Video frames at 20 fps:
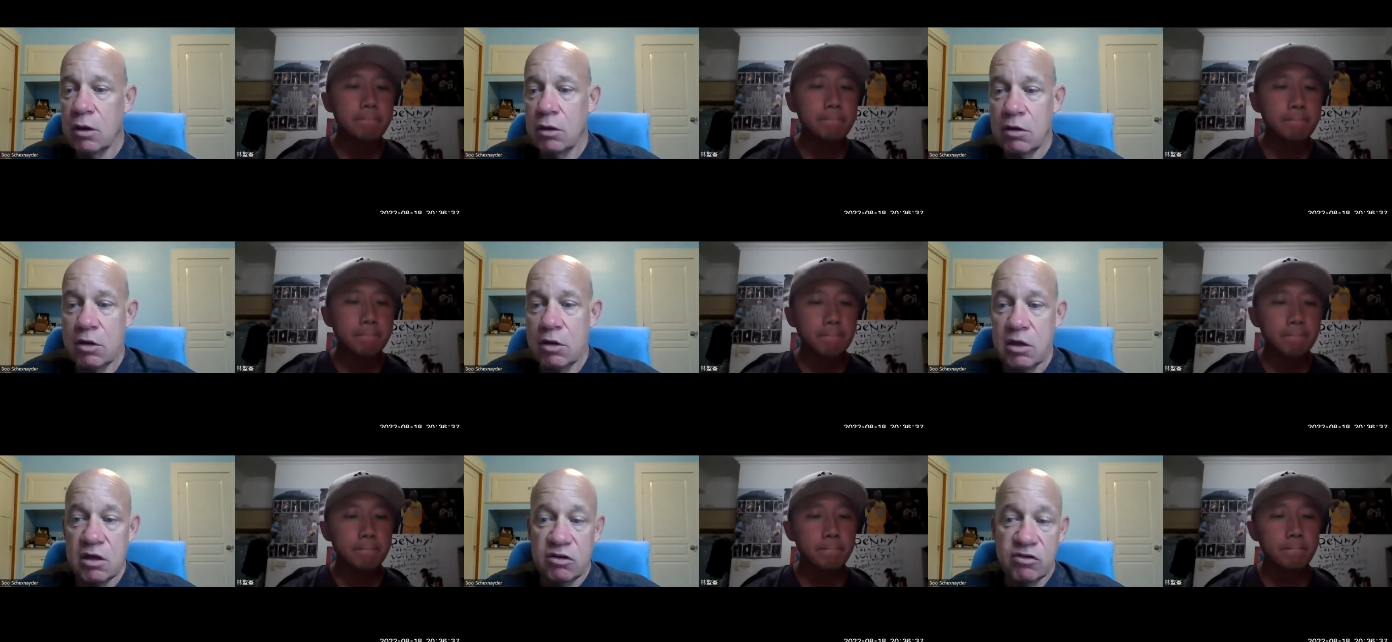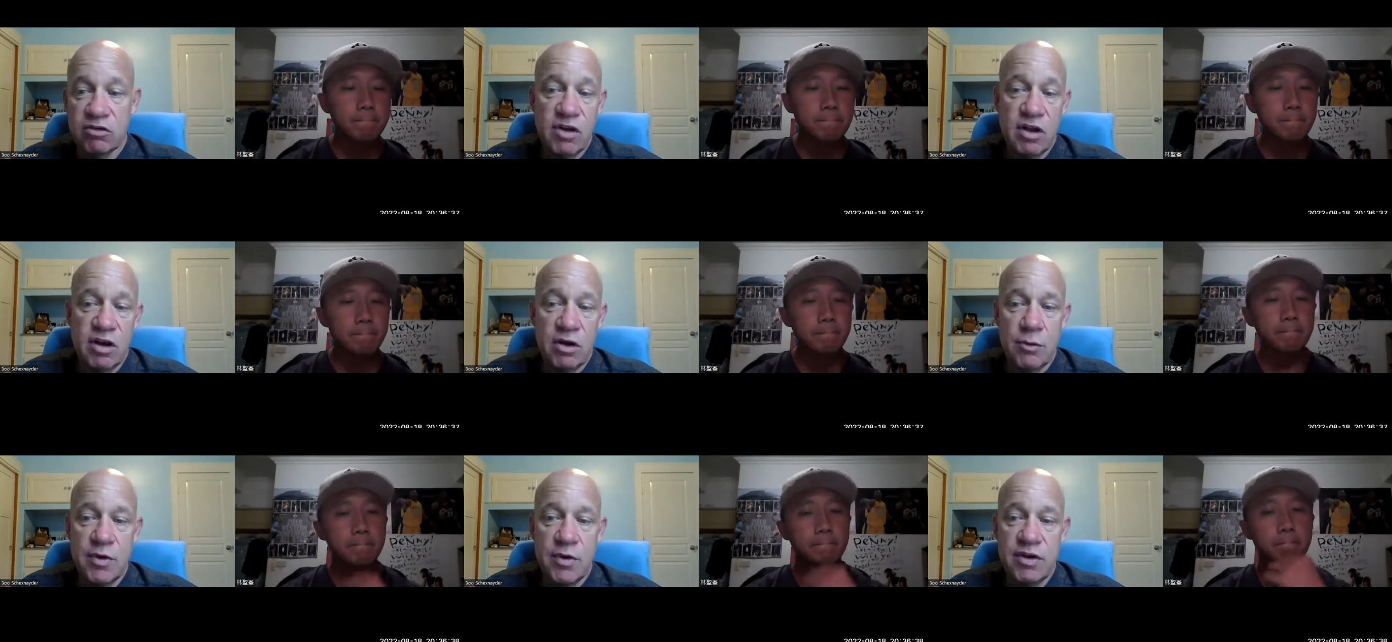Speaker 1: The
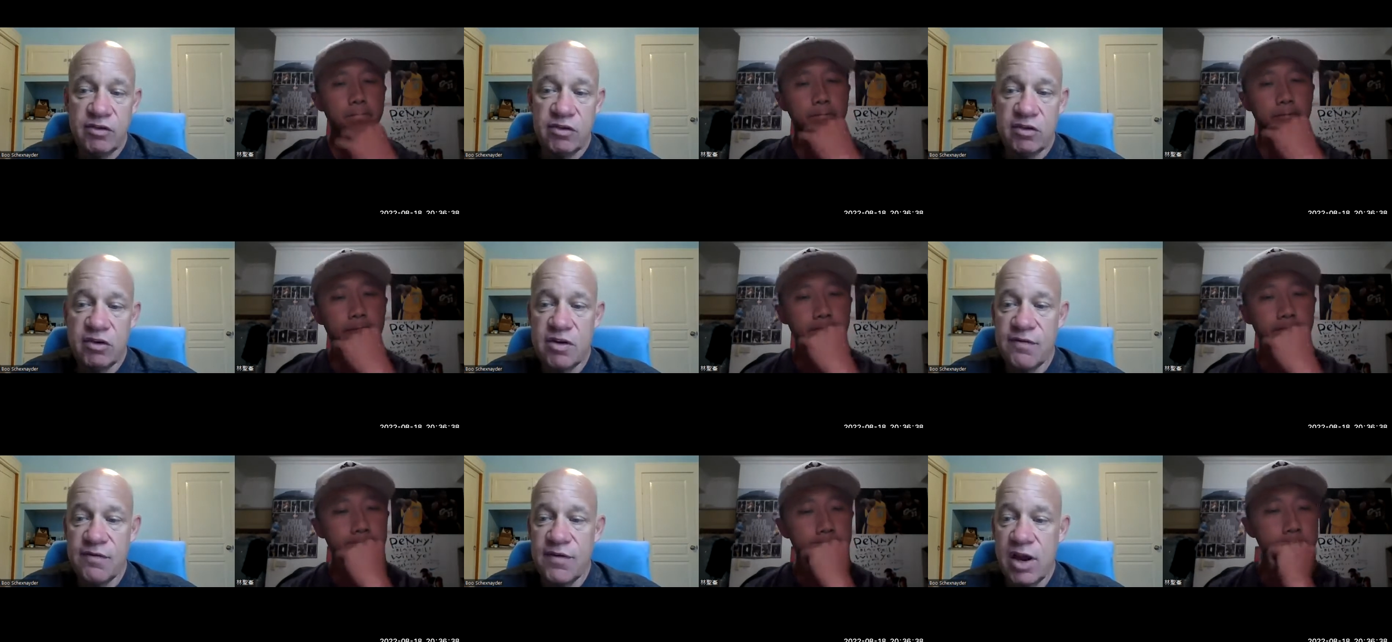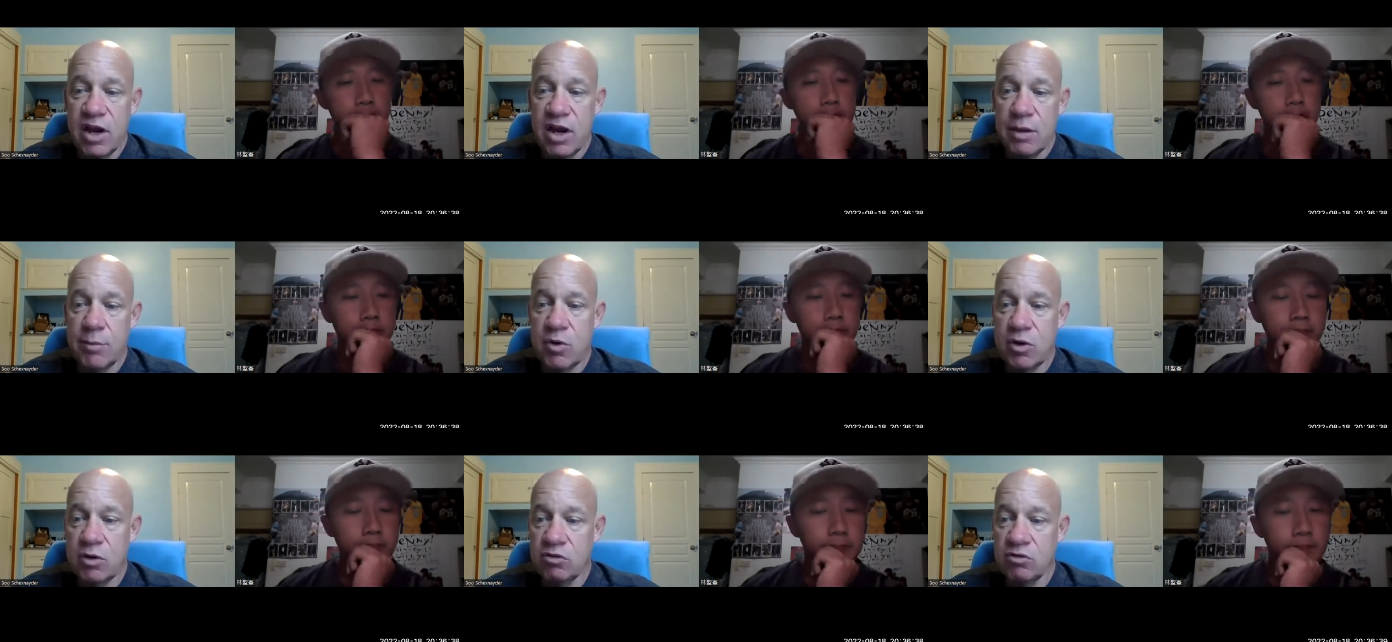acceleration
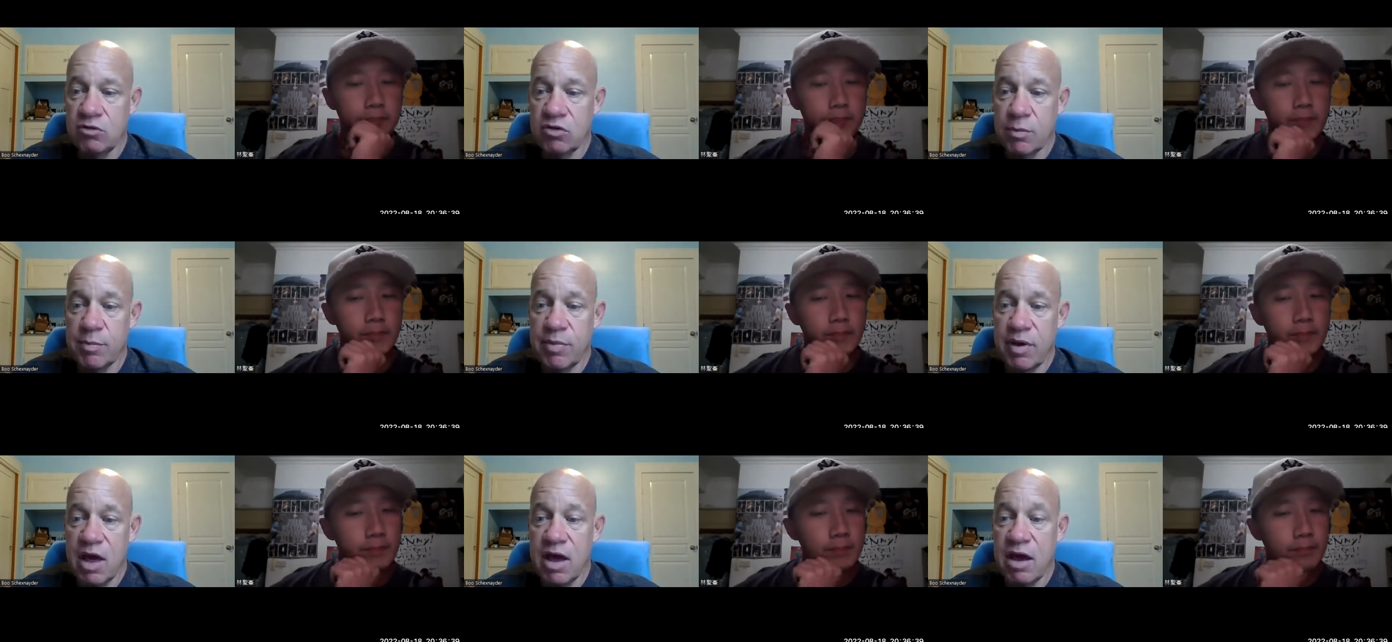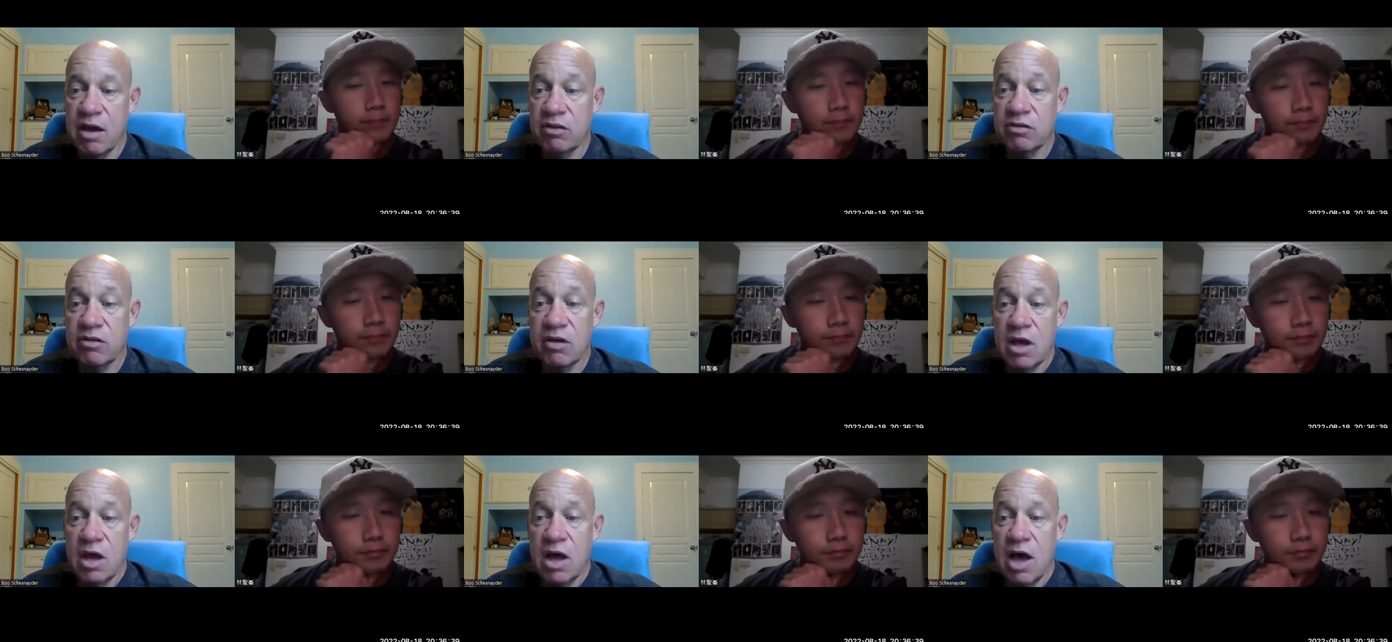development supplies